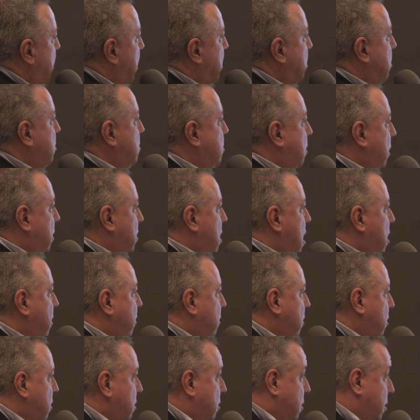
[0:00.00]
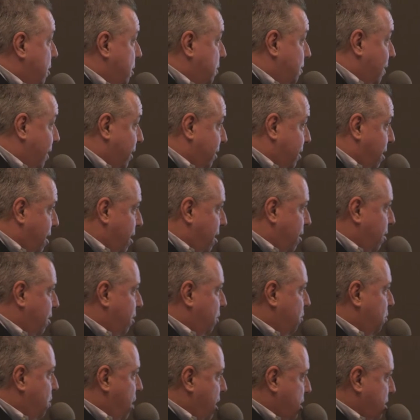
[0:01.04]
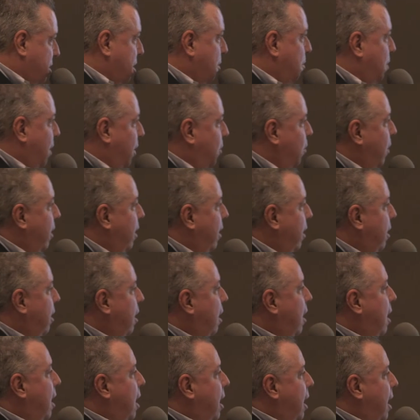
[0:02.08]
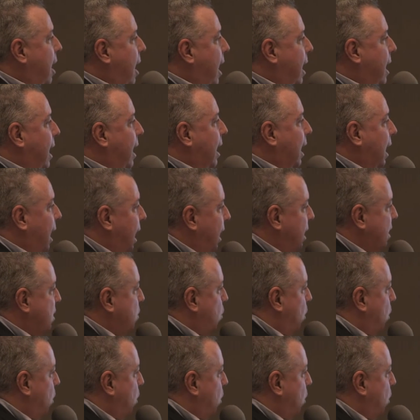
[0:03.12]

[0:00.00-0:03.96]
spectroscopy with it. And then the latest